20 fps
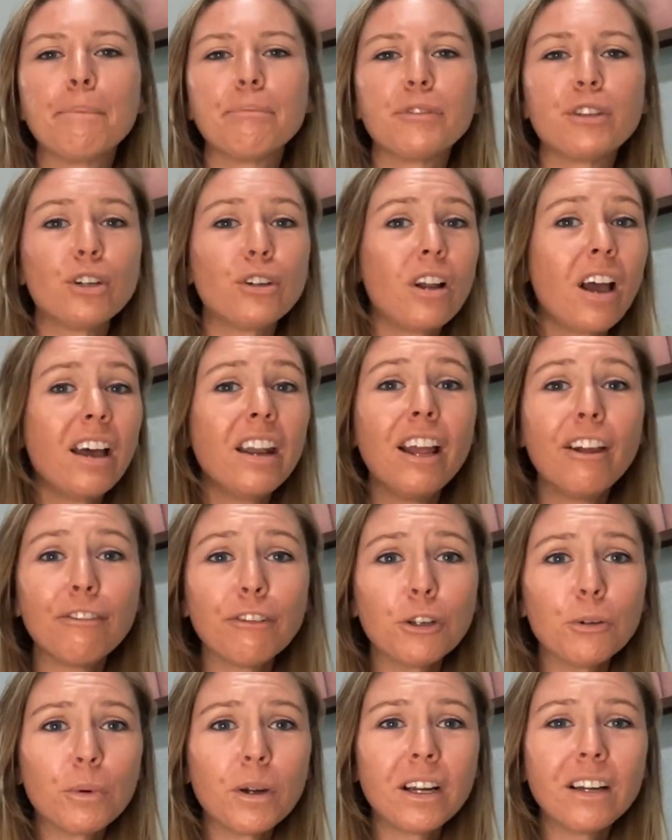They're not
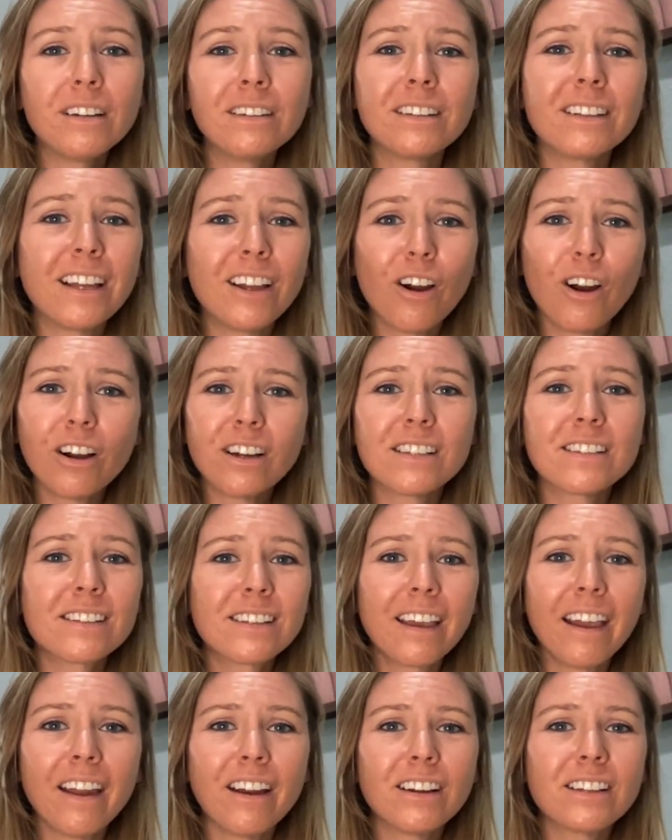everywhere. They are
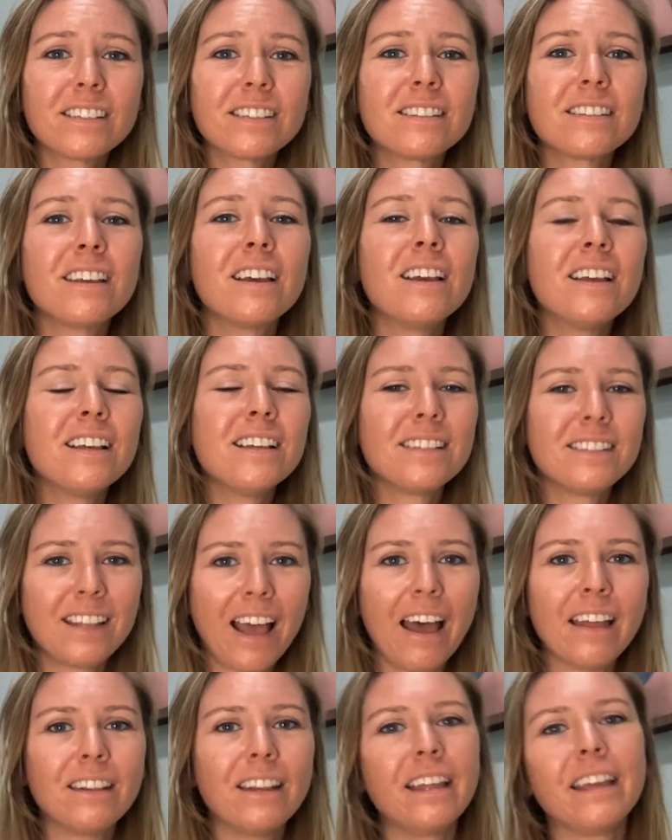scarce,
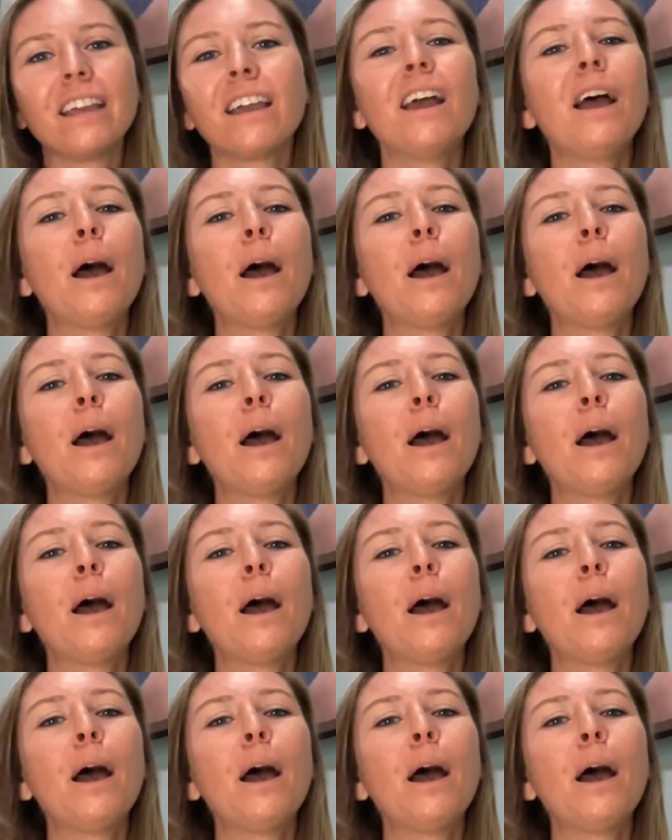sadly.